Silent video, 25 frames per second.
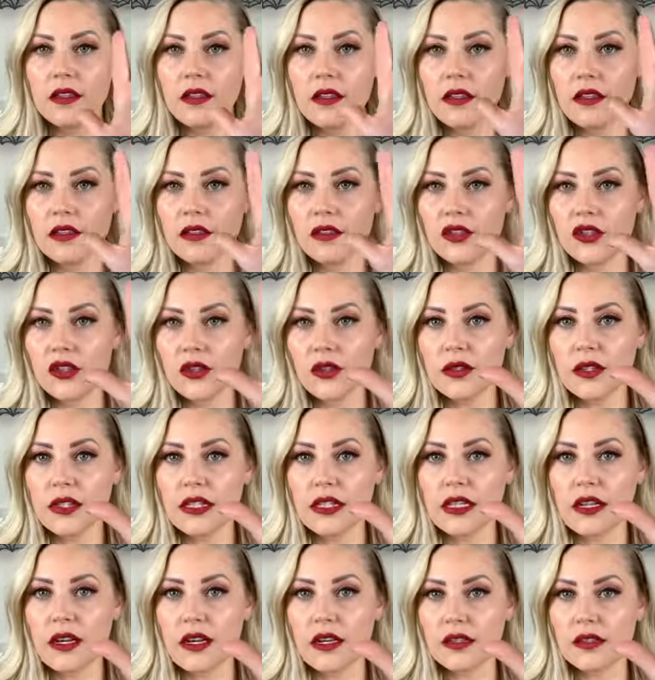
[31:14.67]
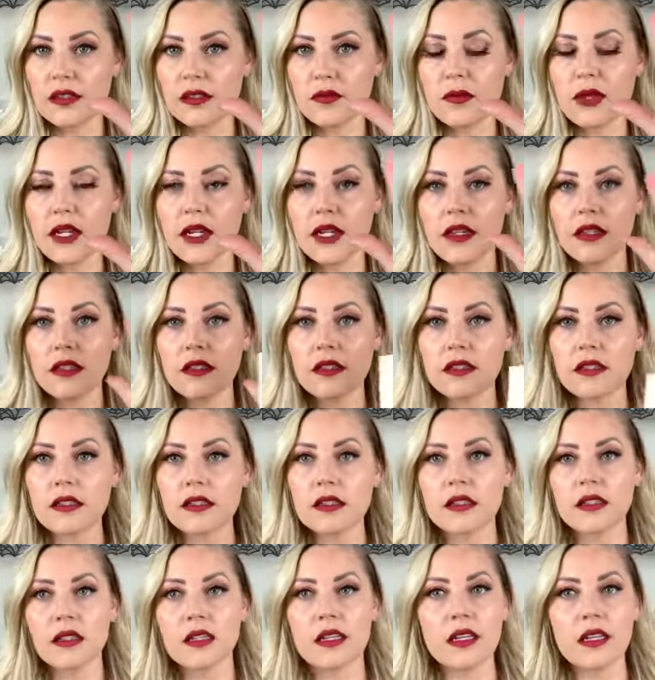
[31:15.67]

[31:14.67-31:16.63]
the Jolie Cosmetics.